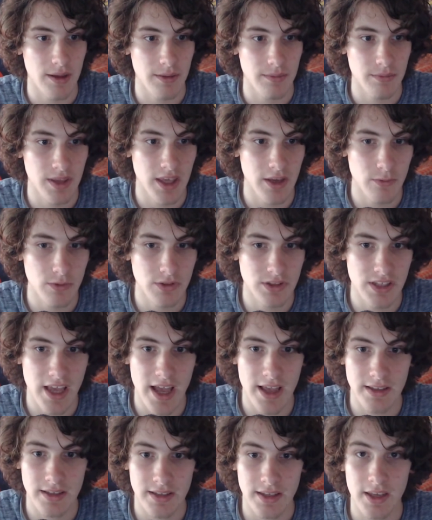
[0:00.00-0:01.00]
He was
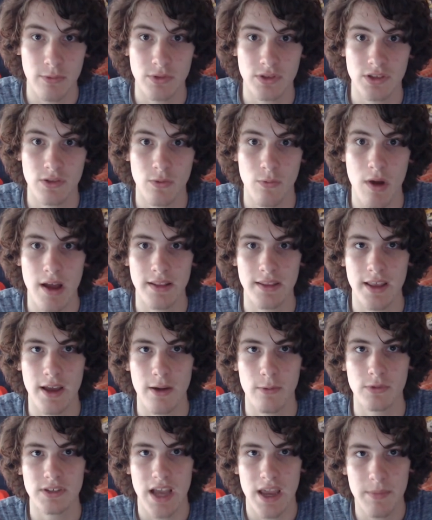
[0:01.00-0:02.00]
the one that
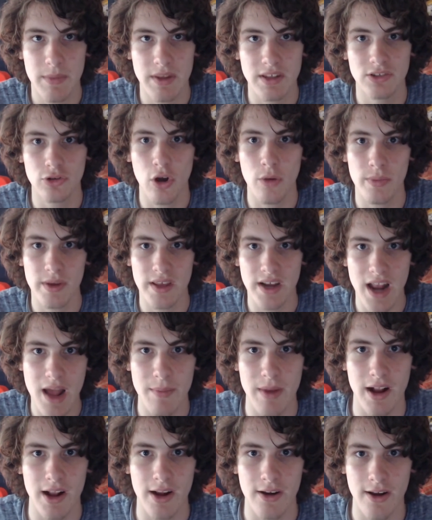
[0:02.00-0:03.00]
was,
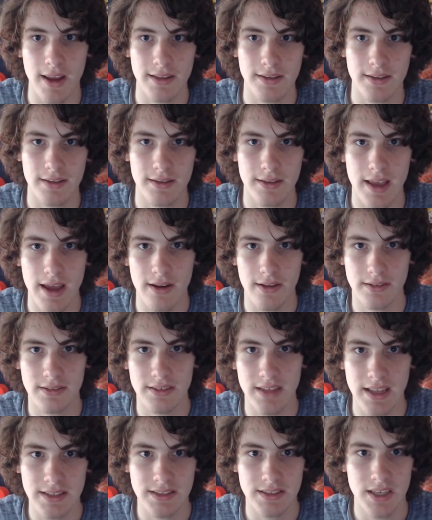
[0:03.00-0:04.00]
Tobirama created Edo
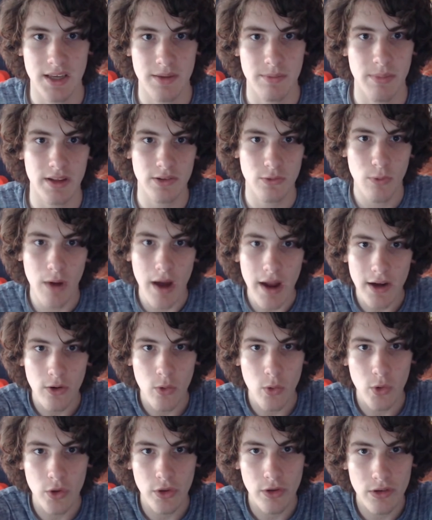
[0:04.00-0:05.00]
Tensei, but the one
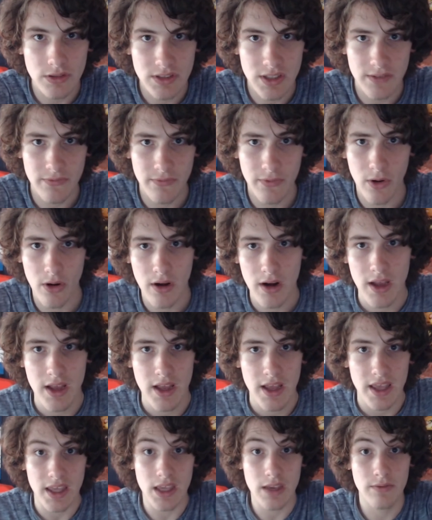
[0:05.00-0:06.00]
who used it for
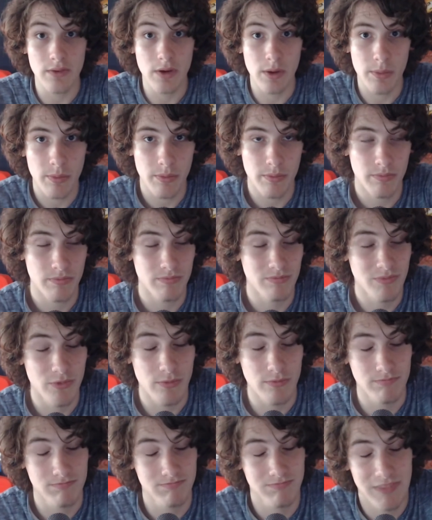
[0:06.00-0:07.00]
evil
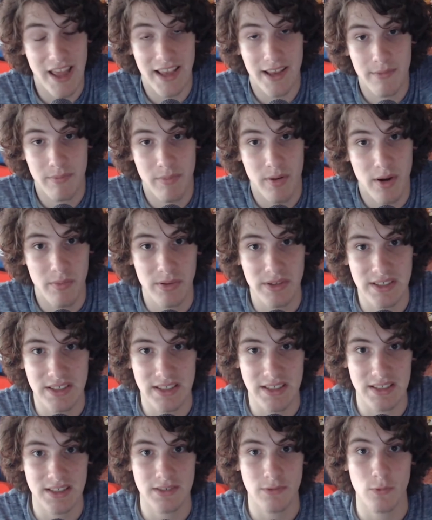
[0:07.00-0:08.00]

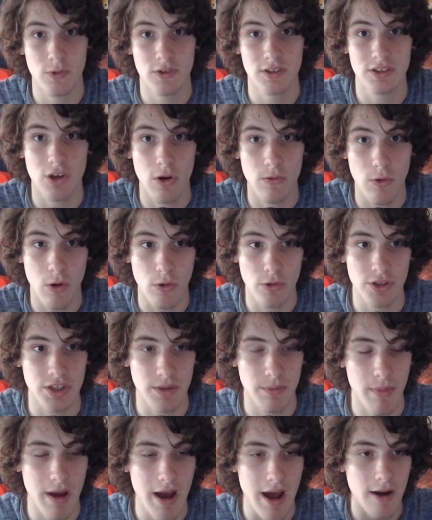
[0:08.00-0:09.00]
purposes was
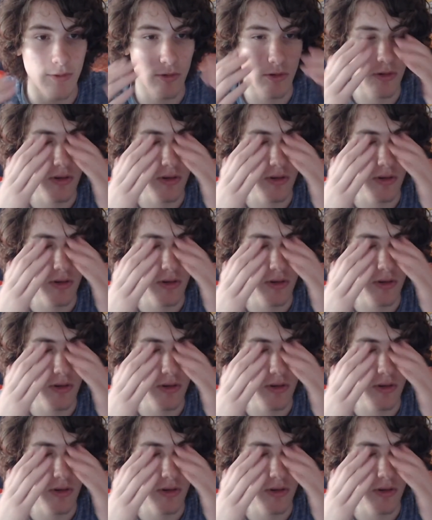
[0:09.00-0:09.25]
Orochimaru.